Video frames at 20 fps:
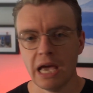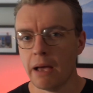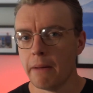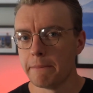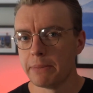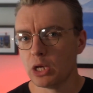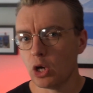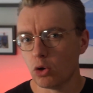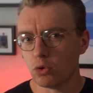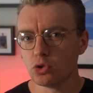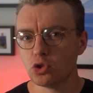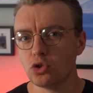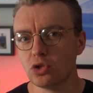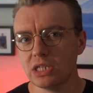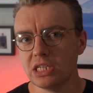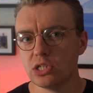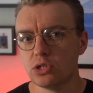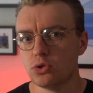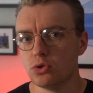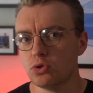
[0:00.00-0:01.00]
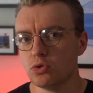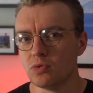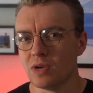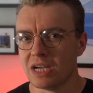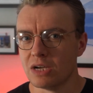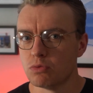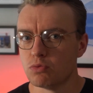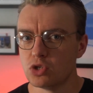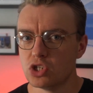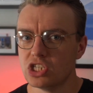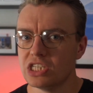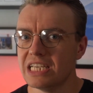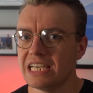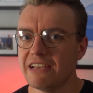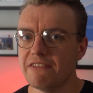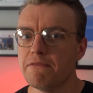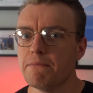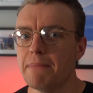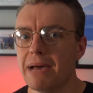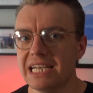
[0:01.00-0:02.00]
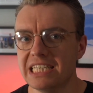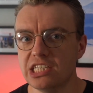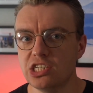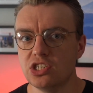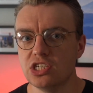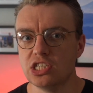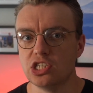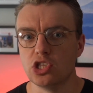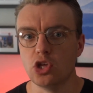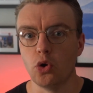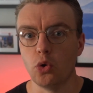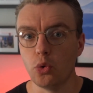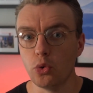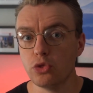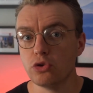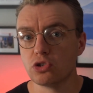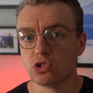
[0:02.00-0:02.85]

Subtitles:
but it also needs to receive messages that other